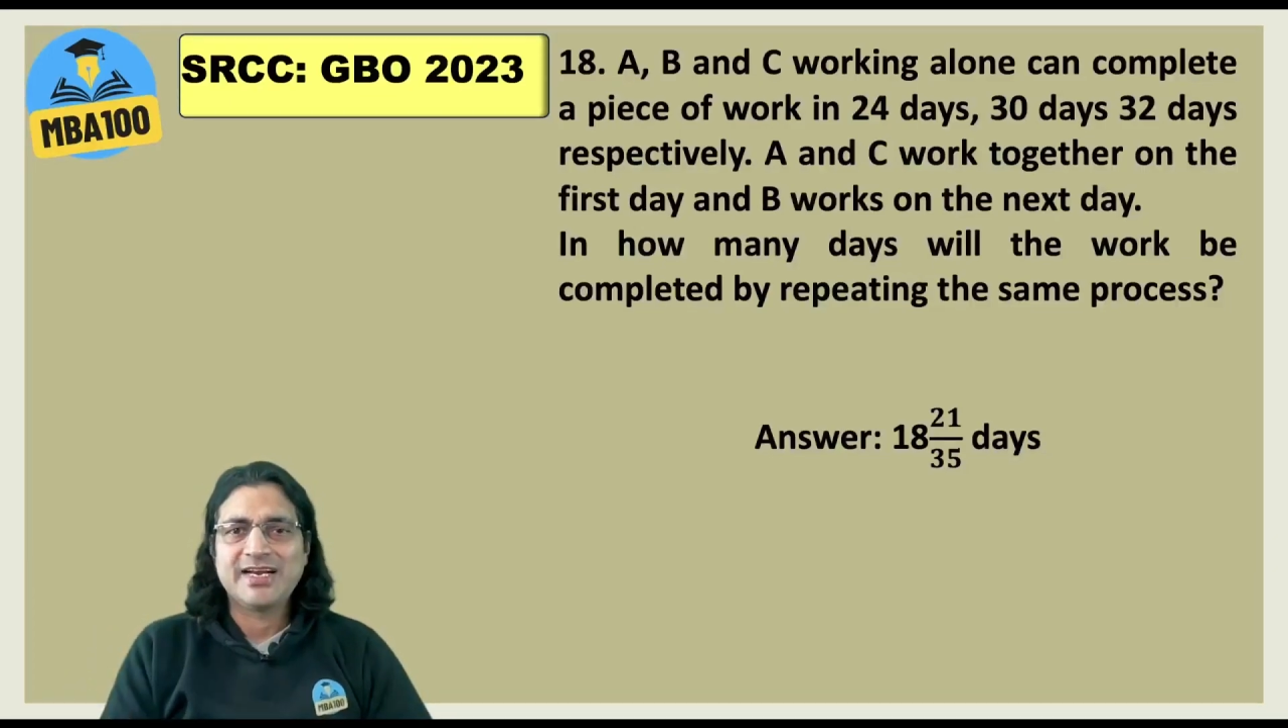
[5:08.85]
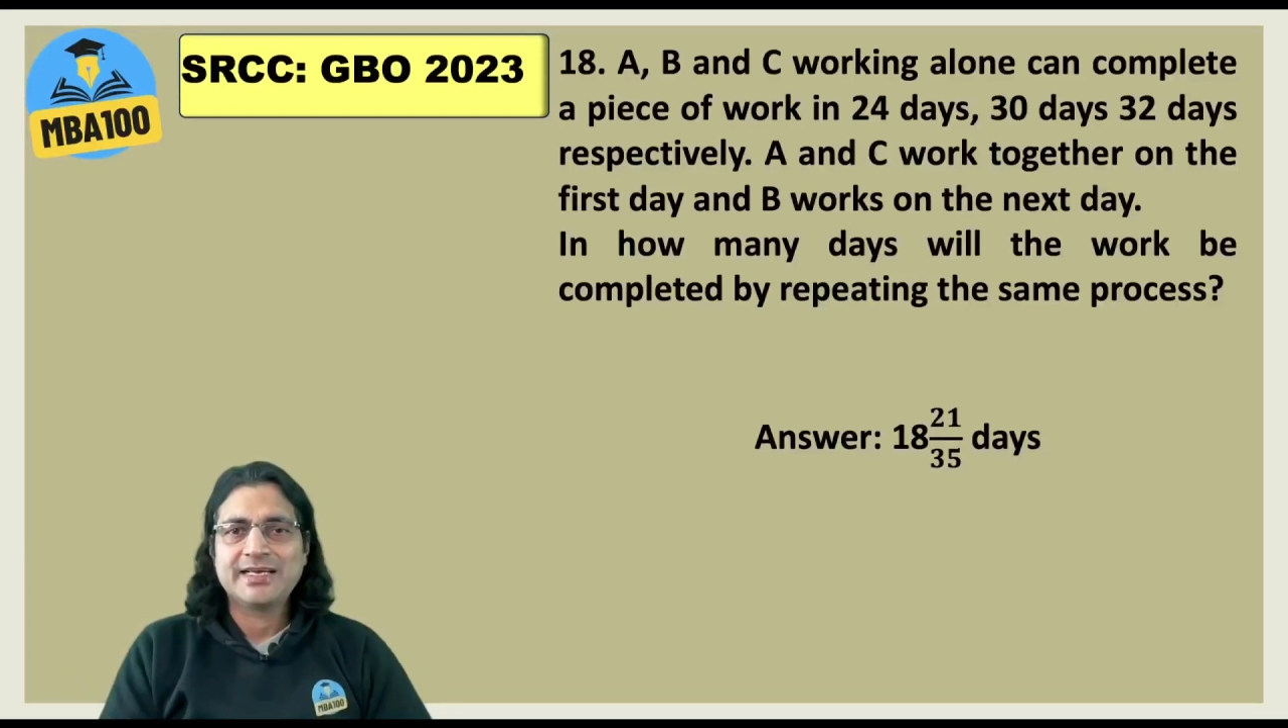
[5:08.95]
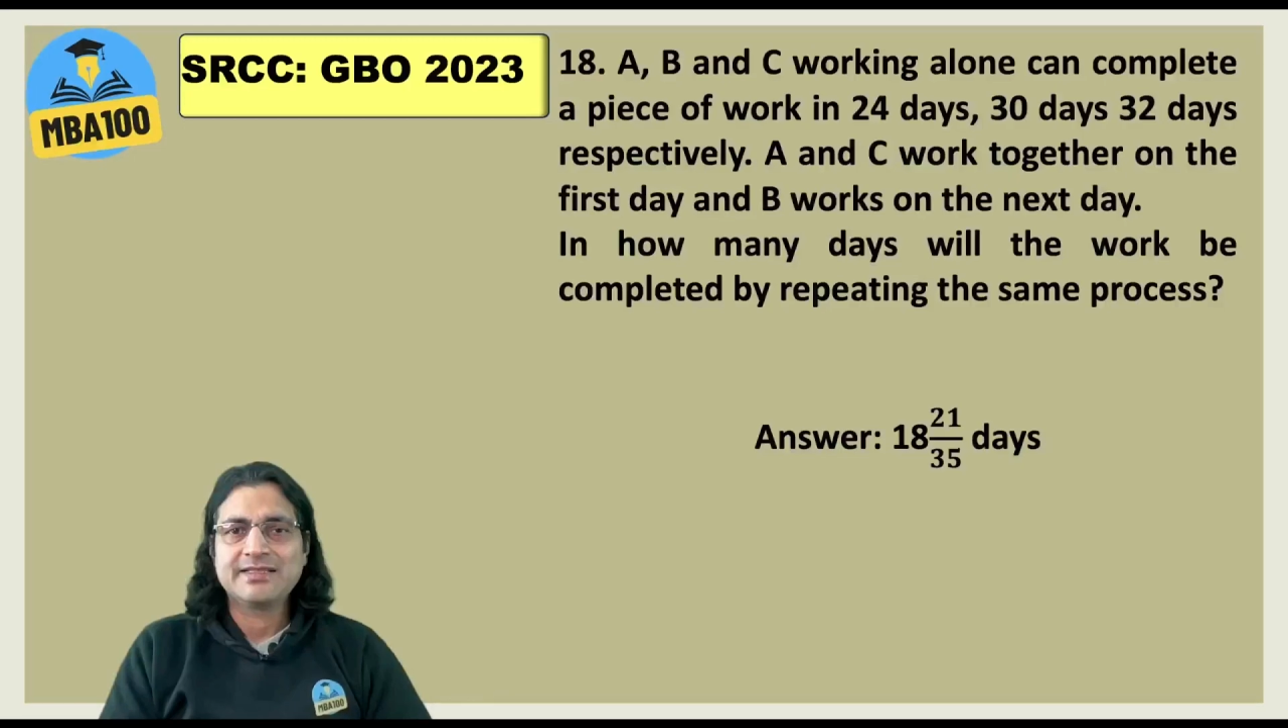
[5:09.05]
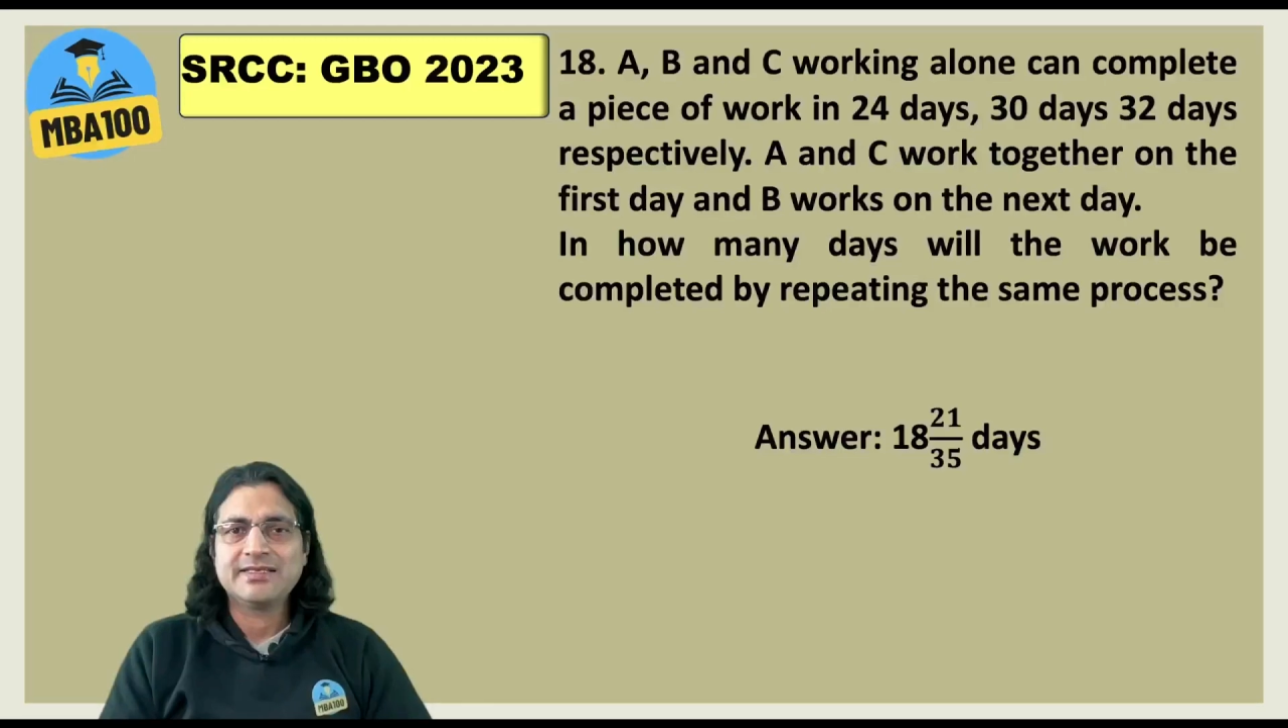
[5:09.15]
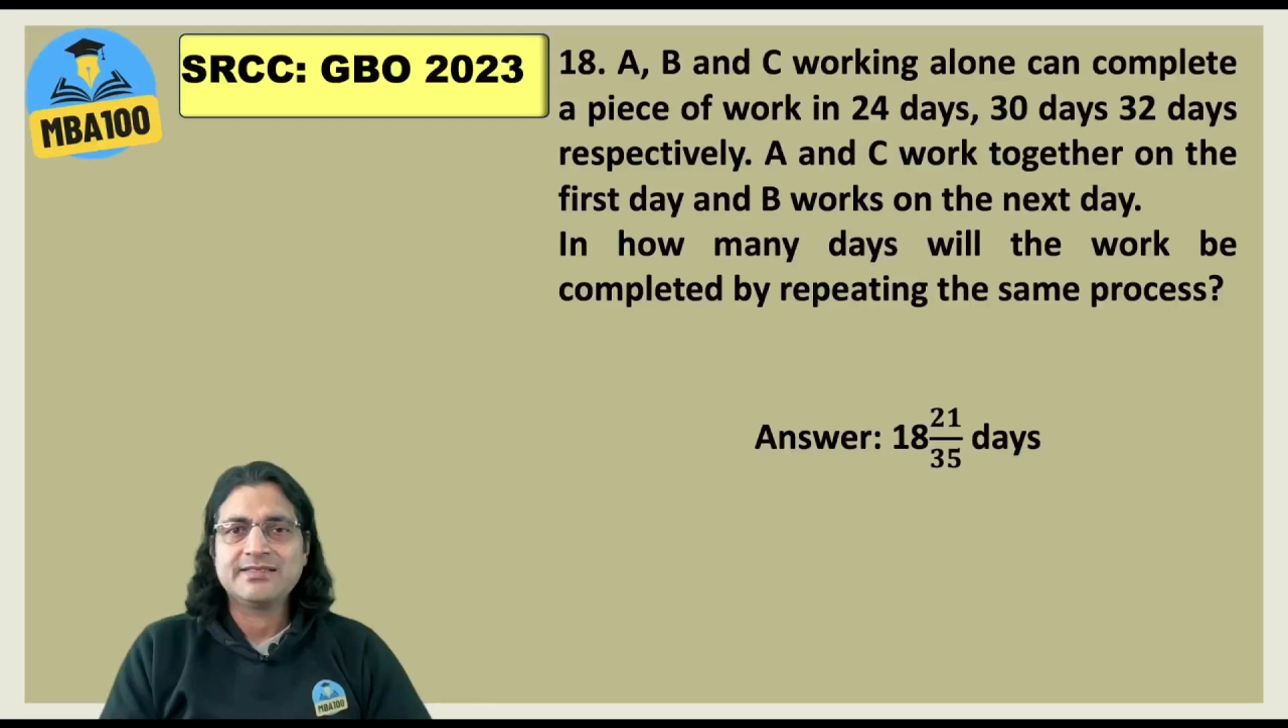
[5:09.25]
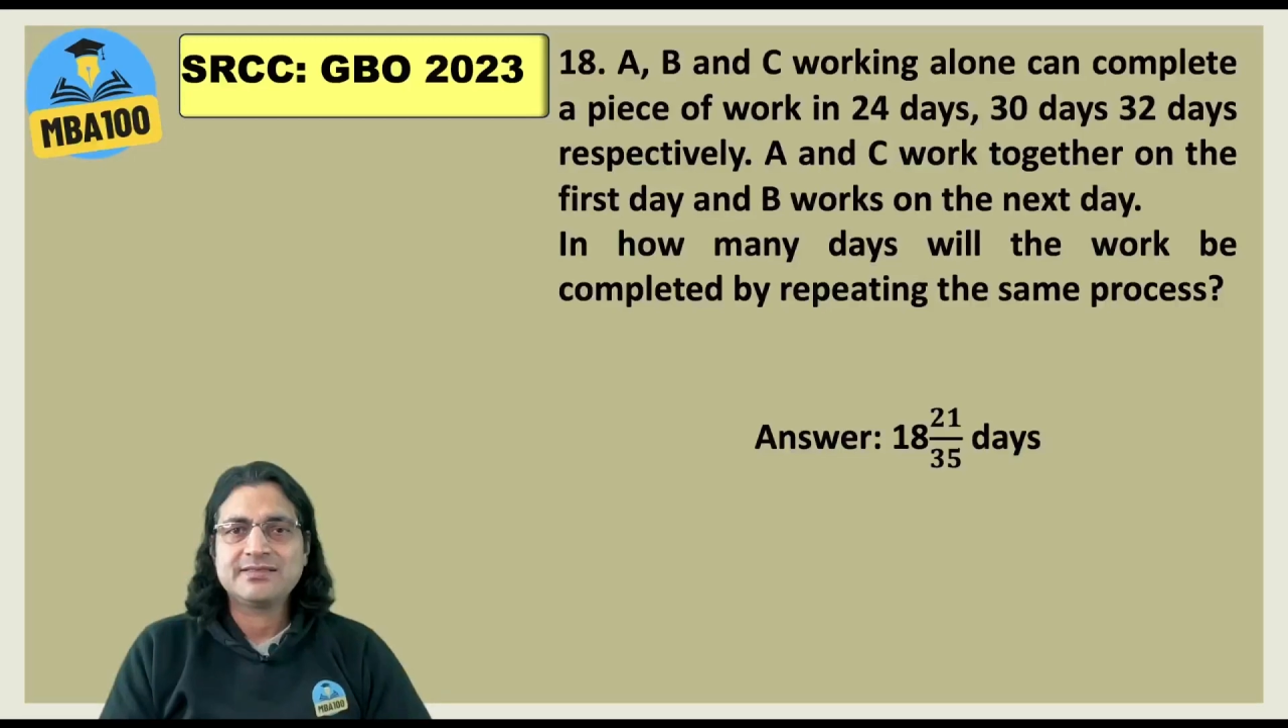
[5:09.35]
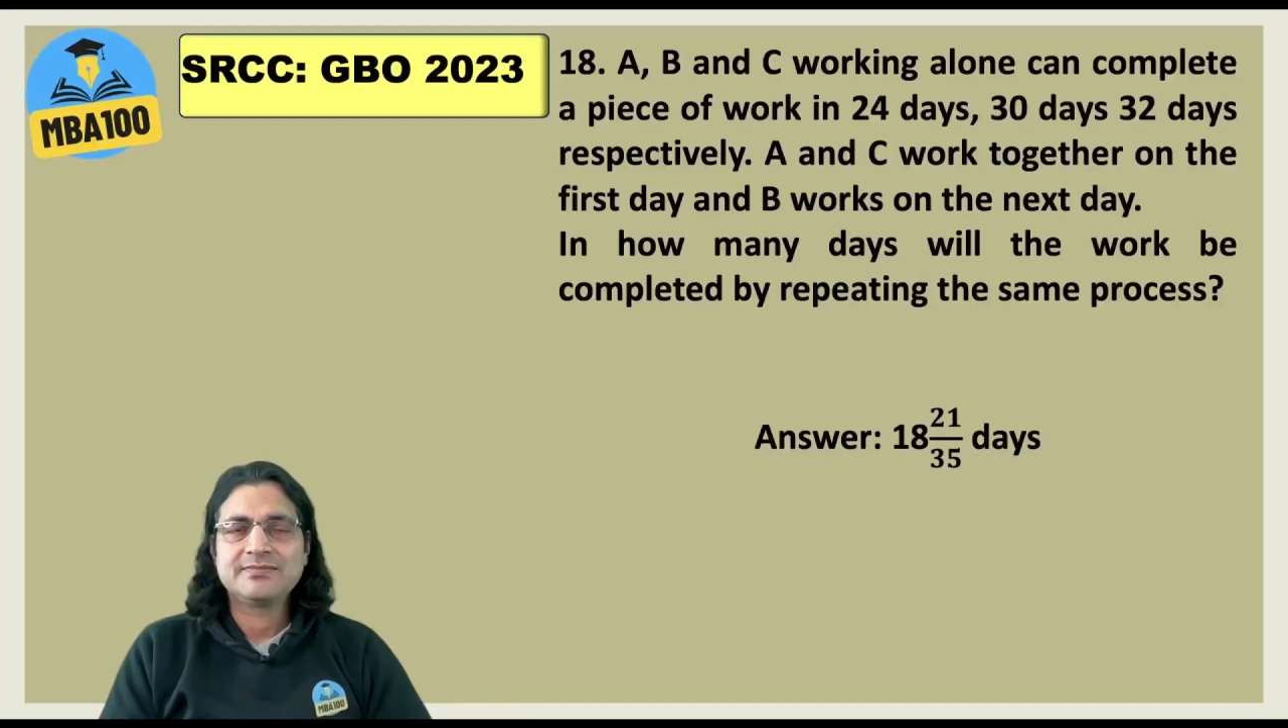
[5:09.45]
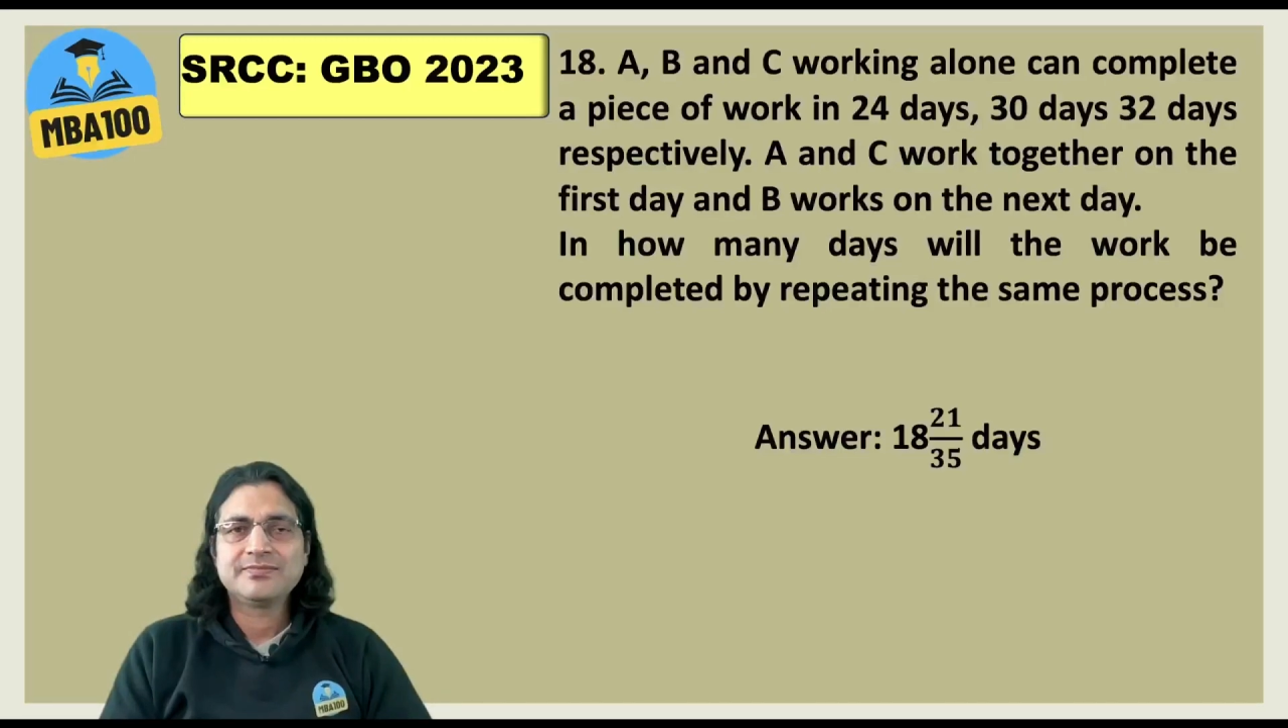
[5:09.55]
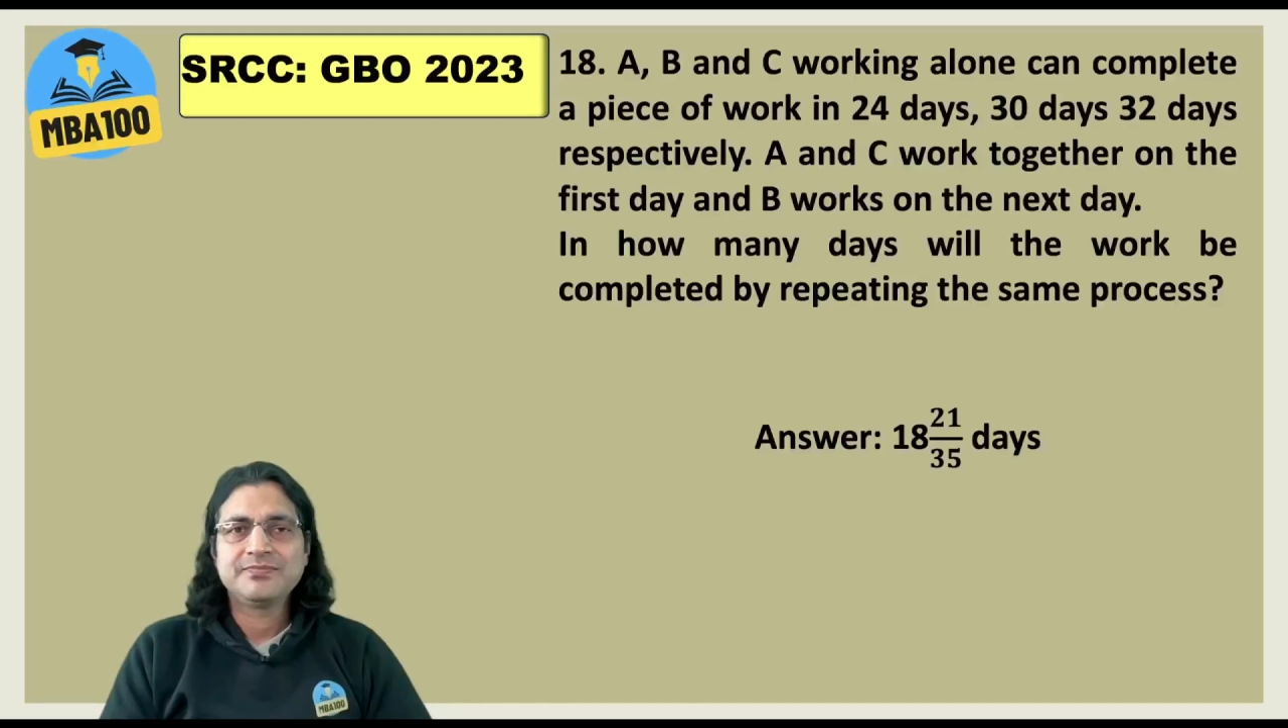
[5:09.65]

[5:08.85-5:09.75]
like this.